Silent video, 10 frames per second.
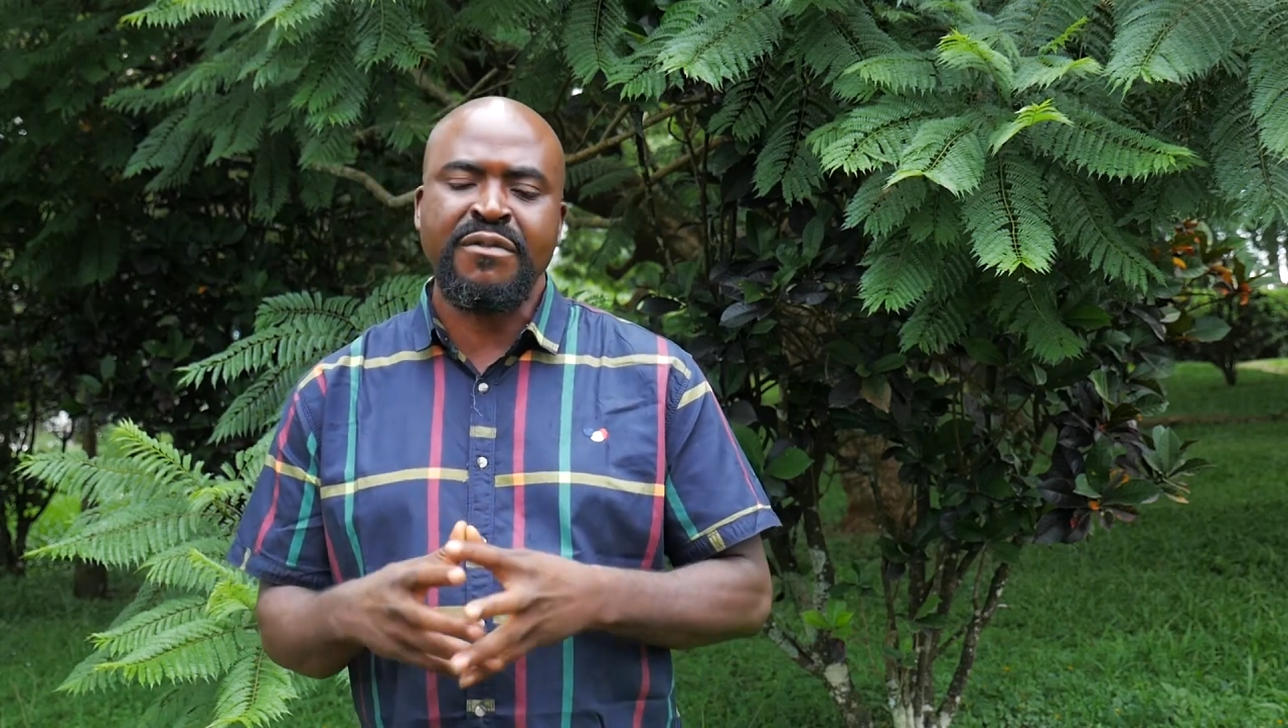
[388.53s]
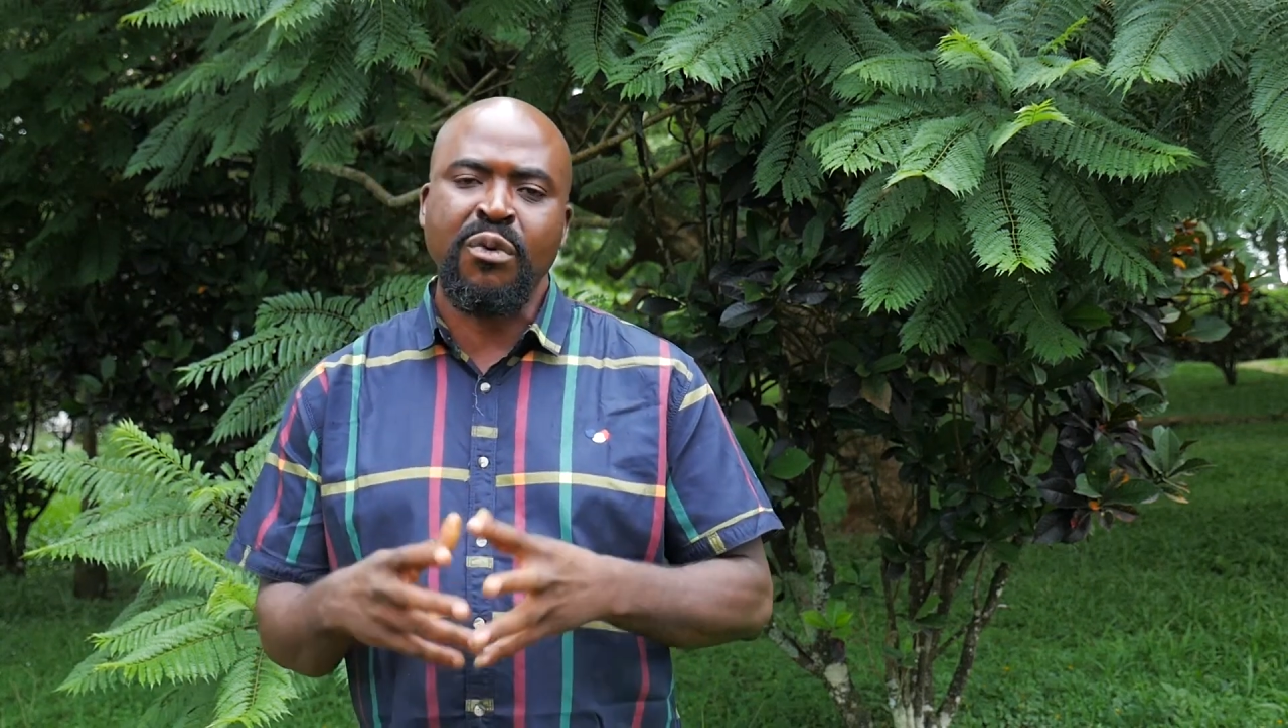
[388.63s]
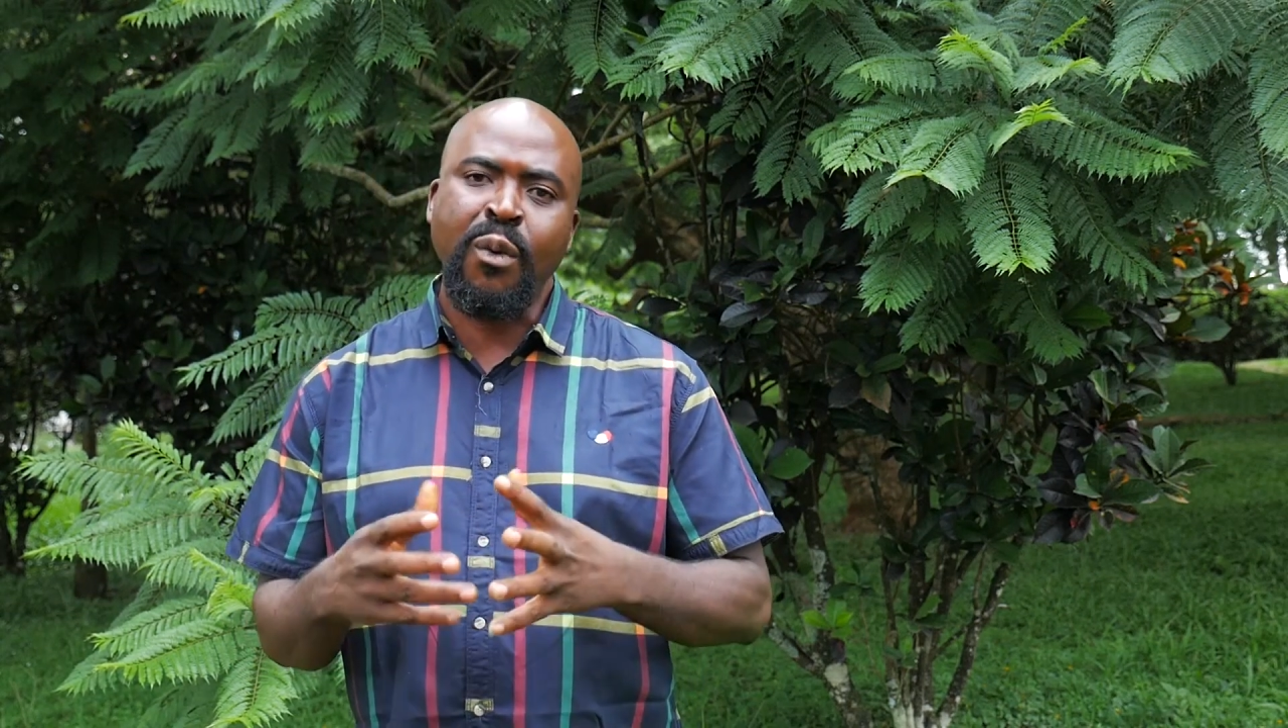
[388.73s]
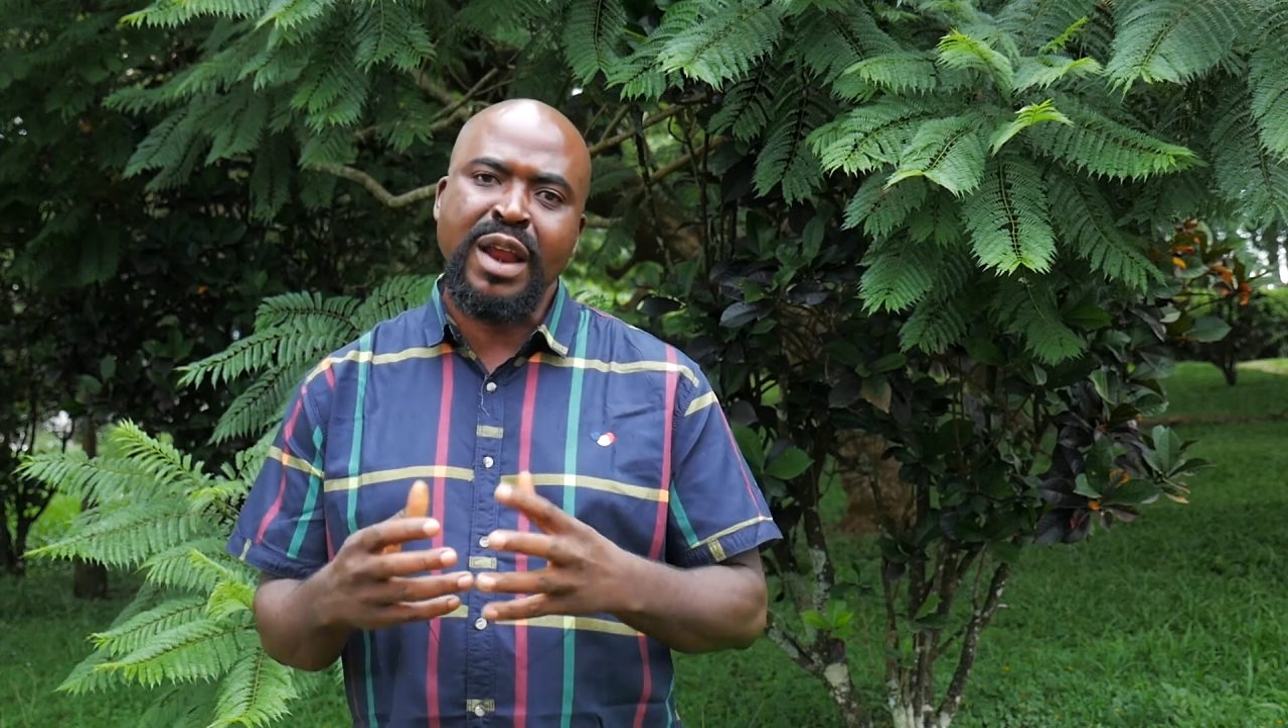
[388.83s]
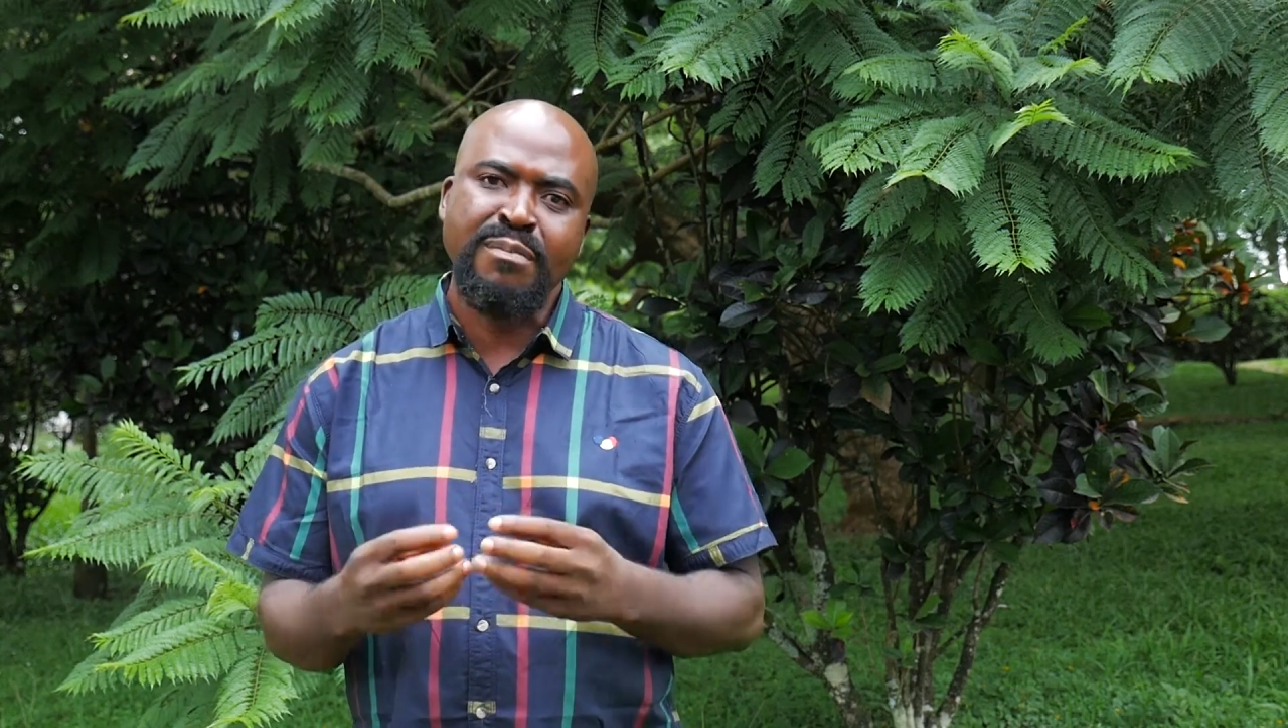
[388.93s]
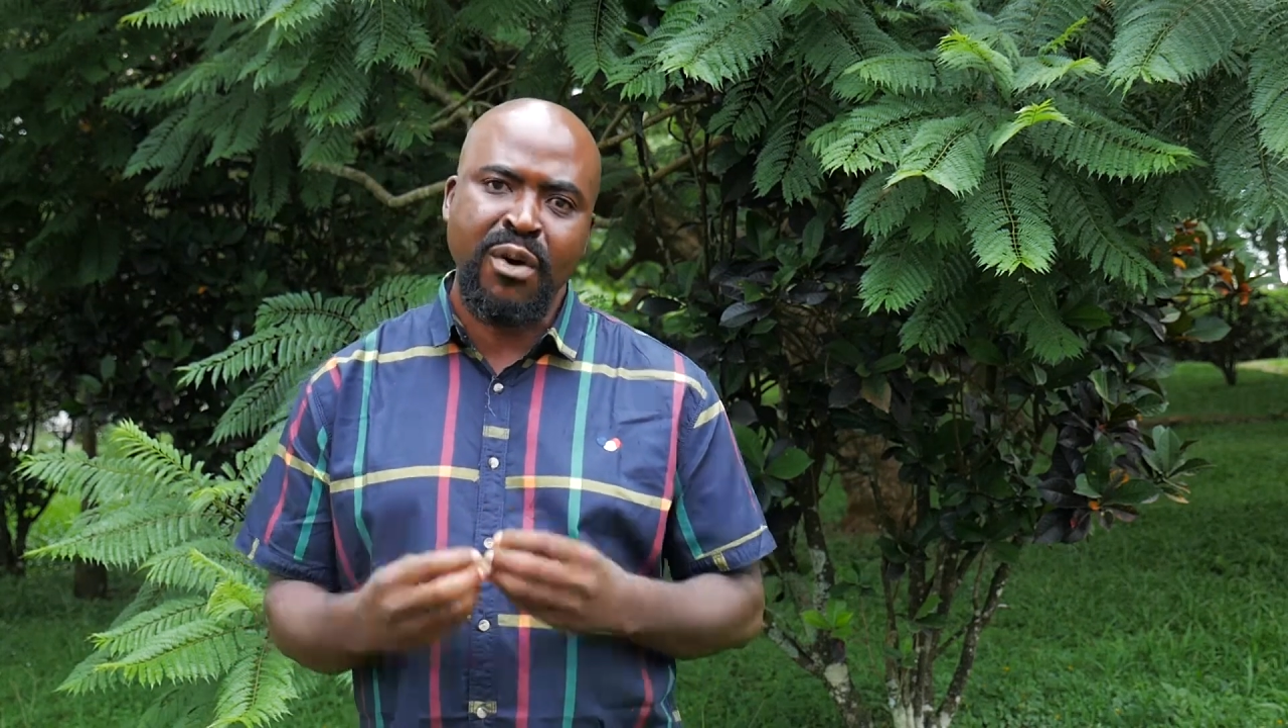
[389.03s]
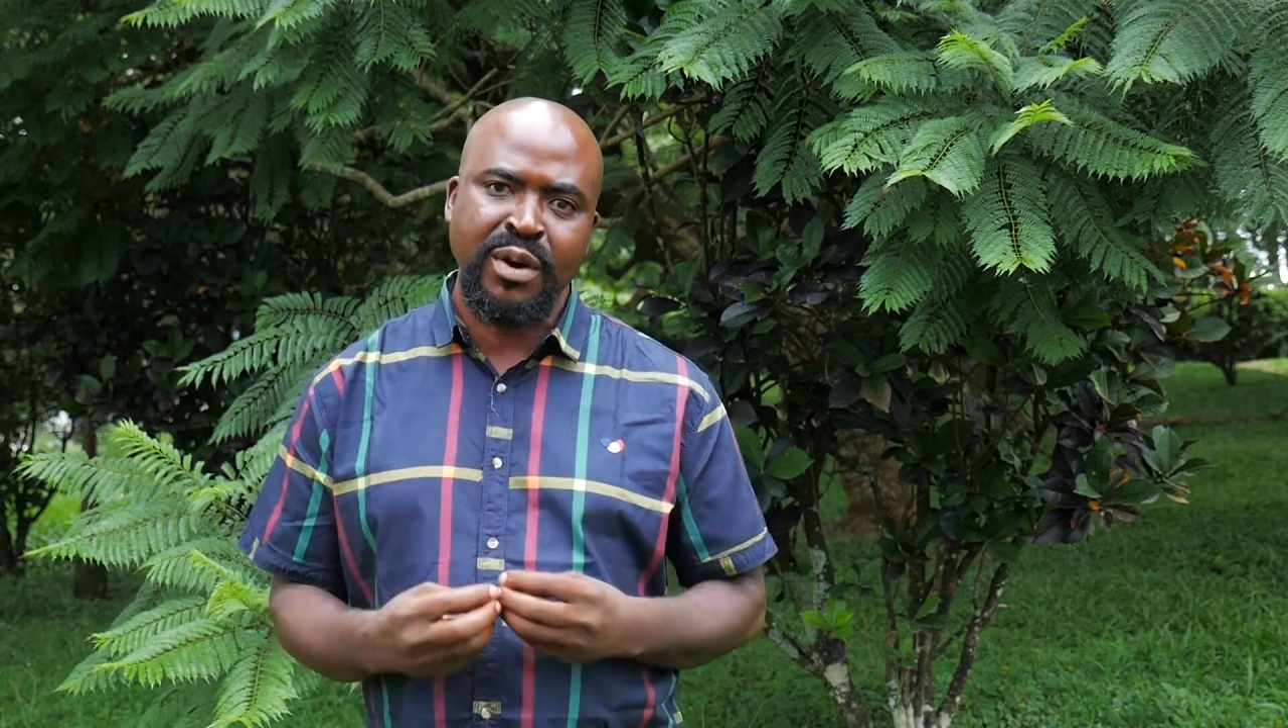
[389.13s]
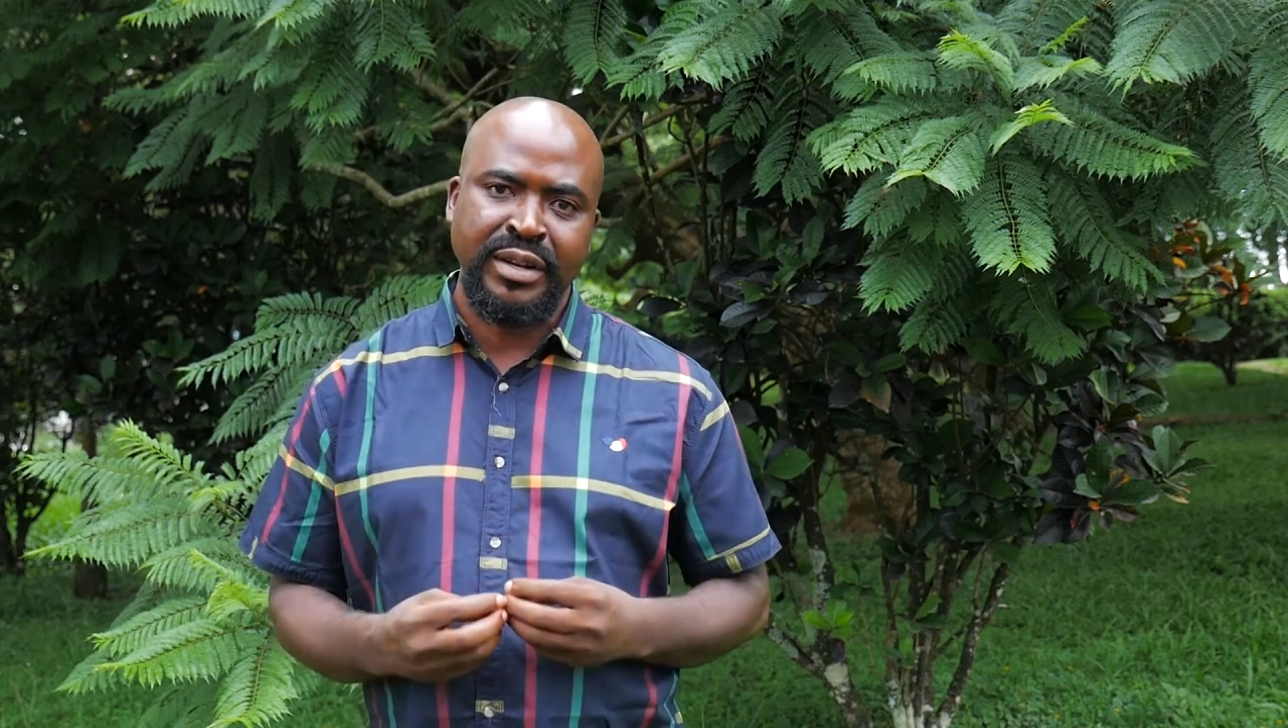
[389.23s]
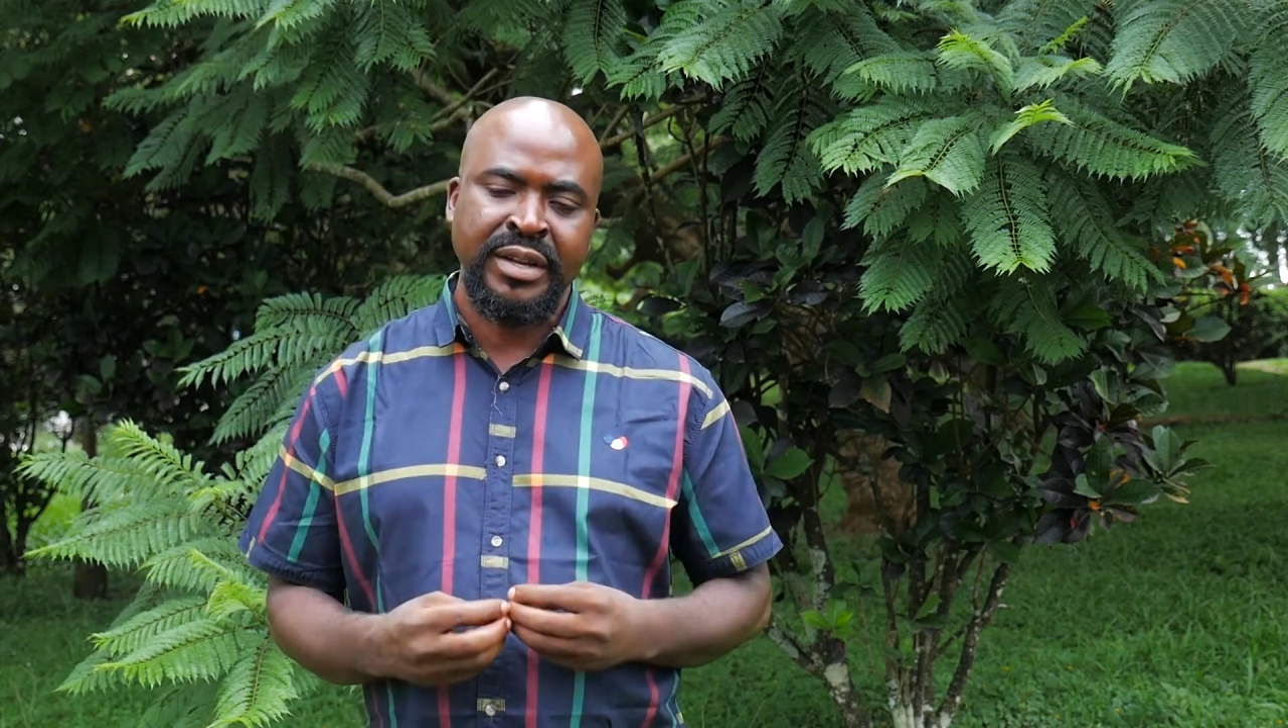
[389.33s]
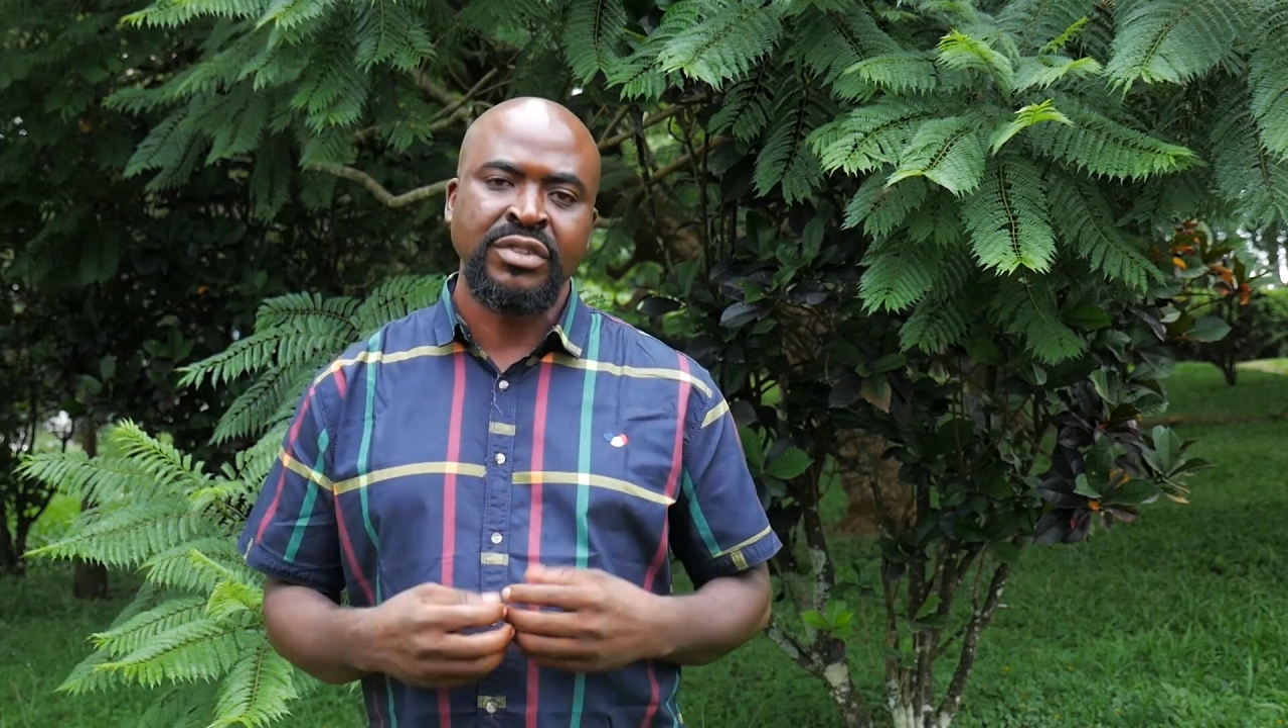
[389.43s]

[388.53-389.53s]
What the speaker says: even 1 month